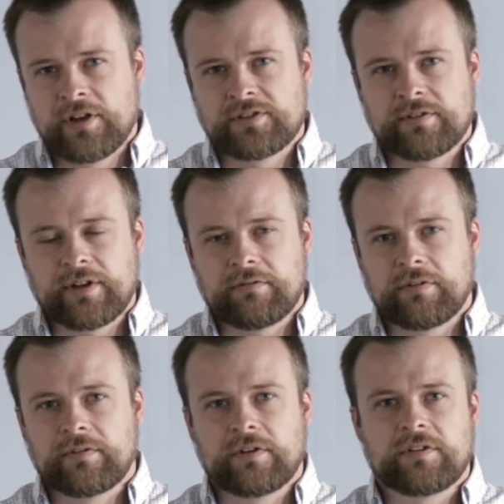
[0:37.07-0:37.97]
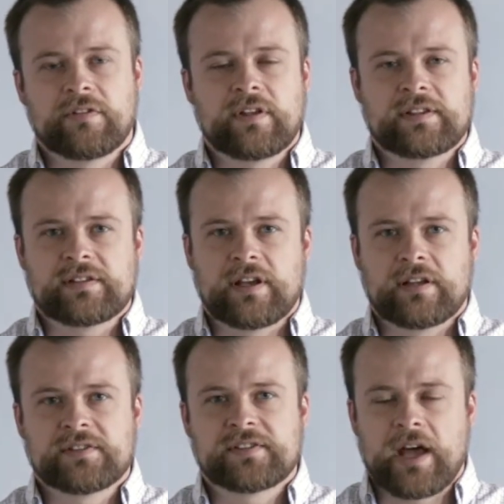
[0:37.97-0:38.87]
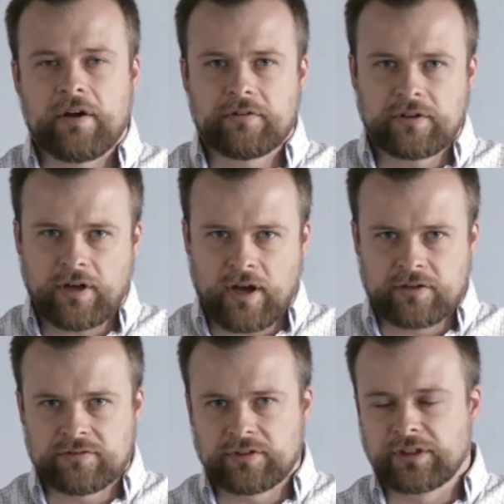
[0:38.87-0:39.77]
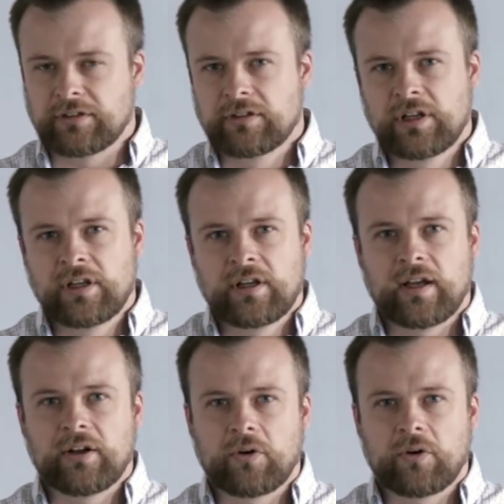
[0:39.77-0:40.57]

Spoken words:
So they refer to things like sound doctrine and